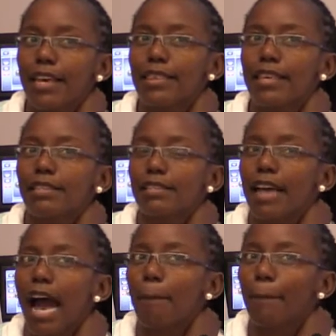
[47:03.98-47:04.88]
say
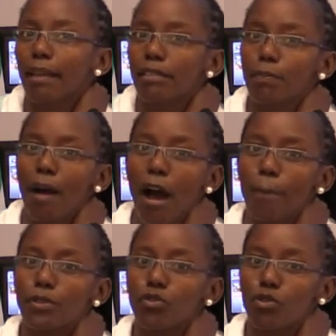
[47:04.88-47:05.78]
this happens
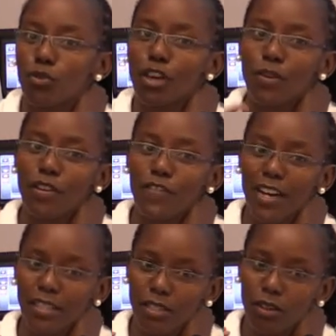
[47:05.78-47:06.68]
perhaps through the
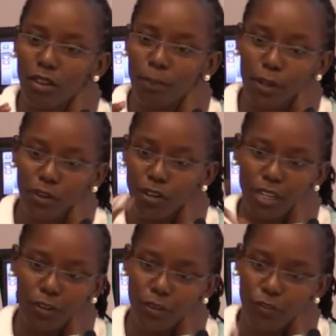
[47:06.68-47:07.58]
Universal
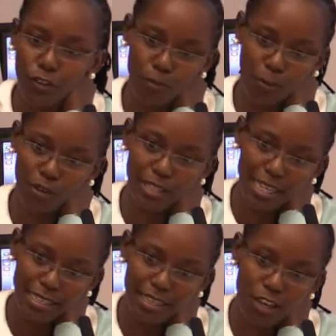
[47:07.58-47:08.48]
Periodic Review
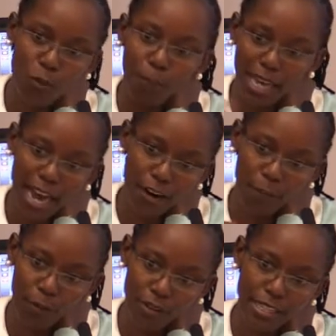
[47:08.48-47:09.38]
process, the
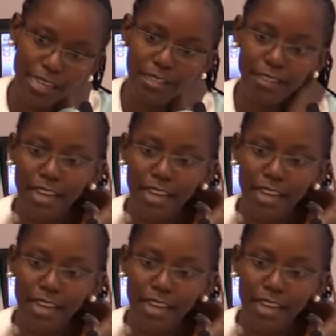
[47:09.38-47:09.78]
UPR process.